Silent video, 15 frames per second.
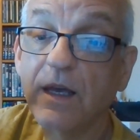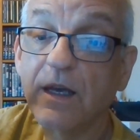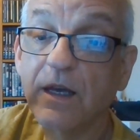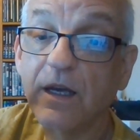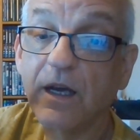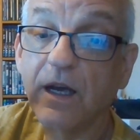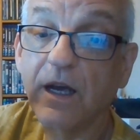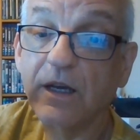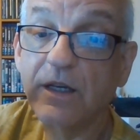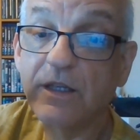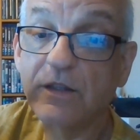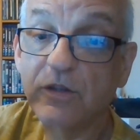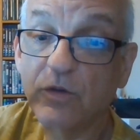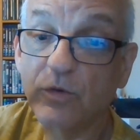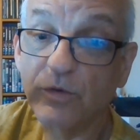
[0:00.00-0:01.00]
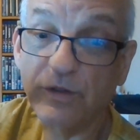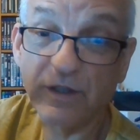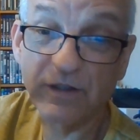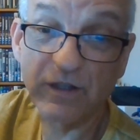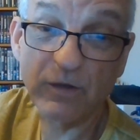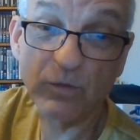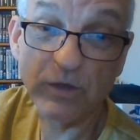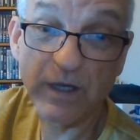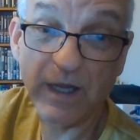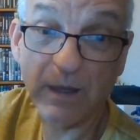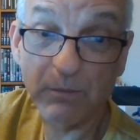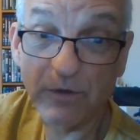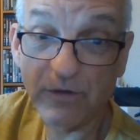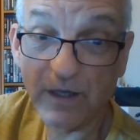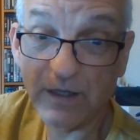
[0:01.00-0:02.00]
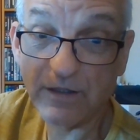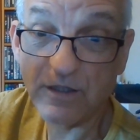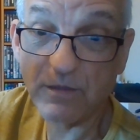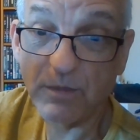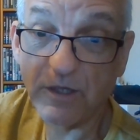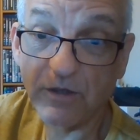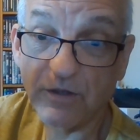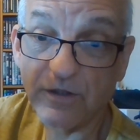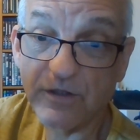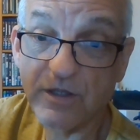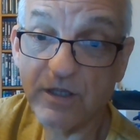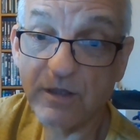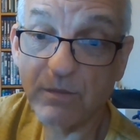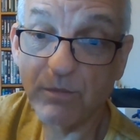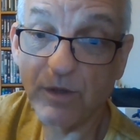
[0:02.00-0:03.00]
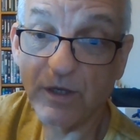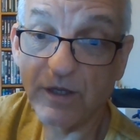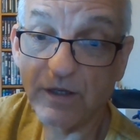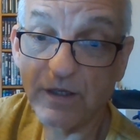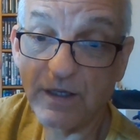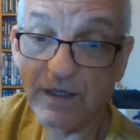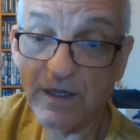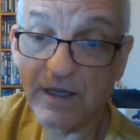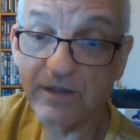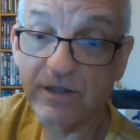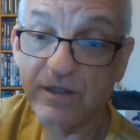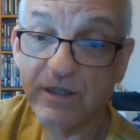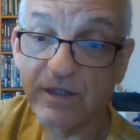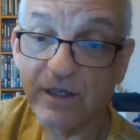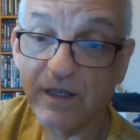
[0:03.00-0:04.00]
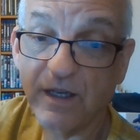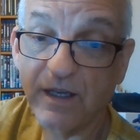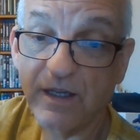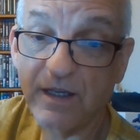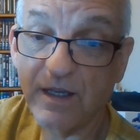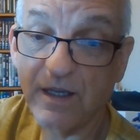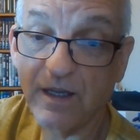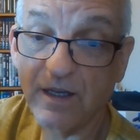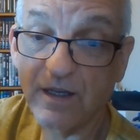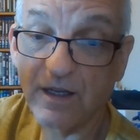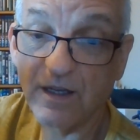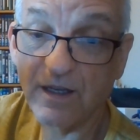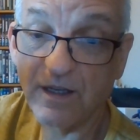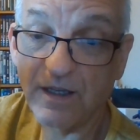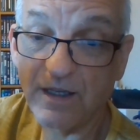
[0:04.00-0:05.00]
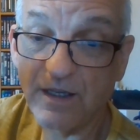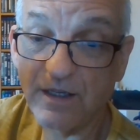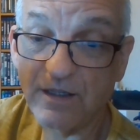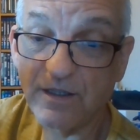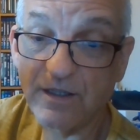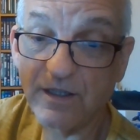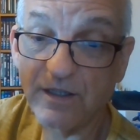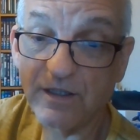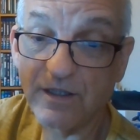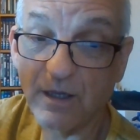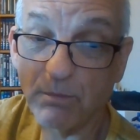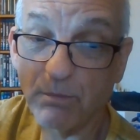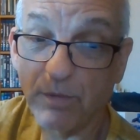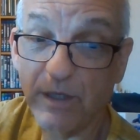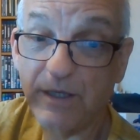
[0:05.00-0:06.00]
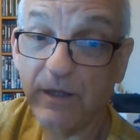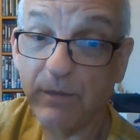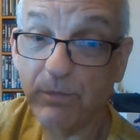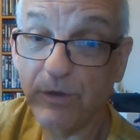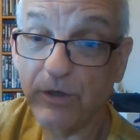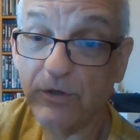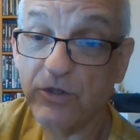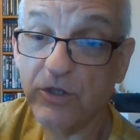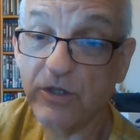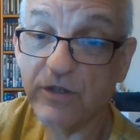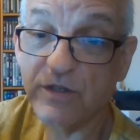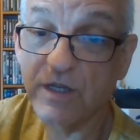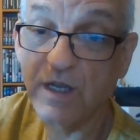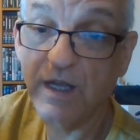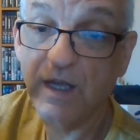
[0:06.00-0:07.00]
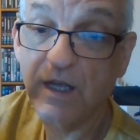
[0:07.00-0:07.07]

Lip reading: I thought nothing would come of that, to be honest, but yesterday he did complete the purchase.